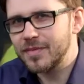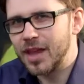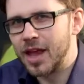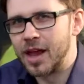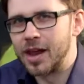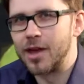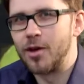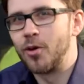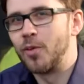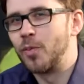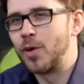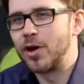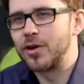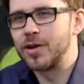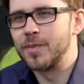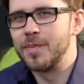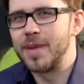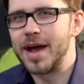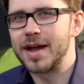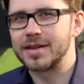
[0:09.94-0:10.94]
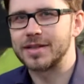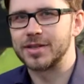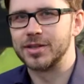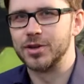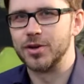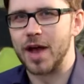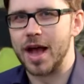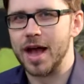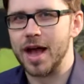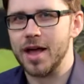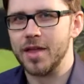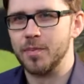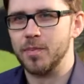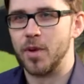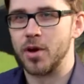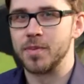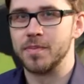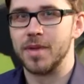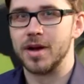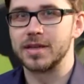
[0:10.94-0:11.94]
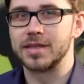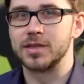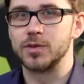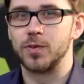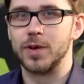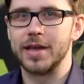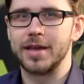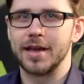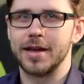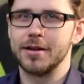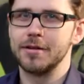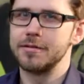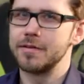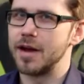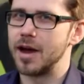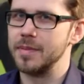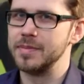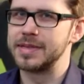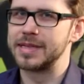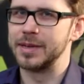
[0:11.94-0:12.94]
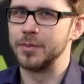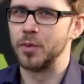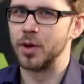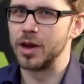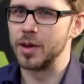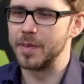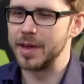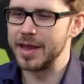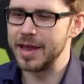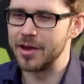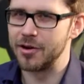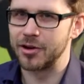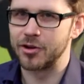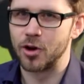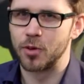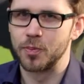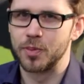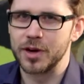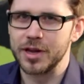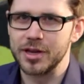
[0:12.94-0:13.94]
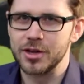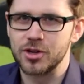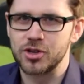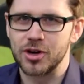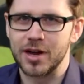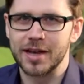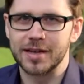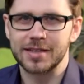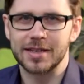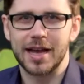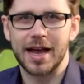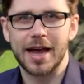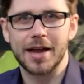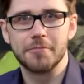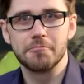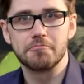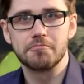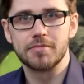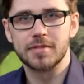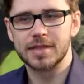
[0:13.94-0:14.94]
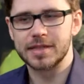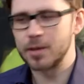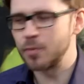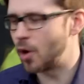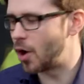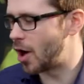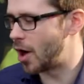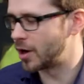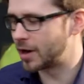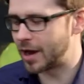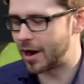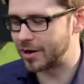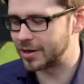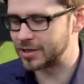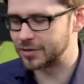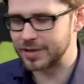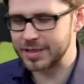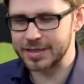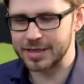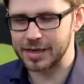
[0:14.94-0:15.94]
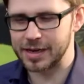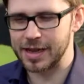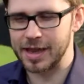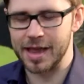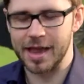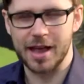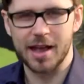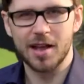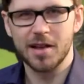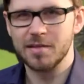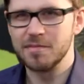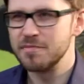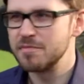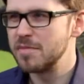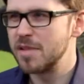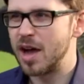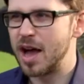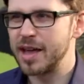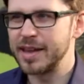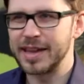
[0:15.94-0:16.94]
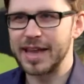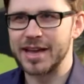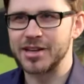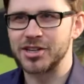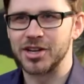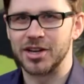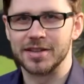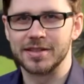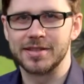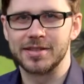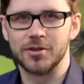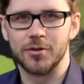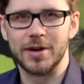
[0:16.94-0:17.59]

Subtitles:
Hello and welcome back to Modern Masters Weekend. I'm Tim Willoughby here at Grand Prix Utrecht, and somewhat uncharacteristically here, I get a chance to do an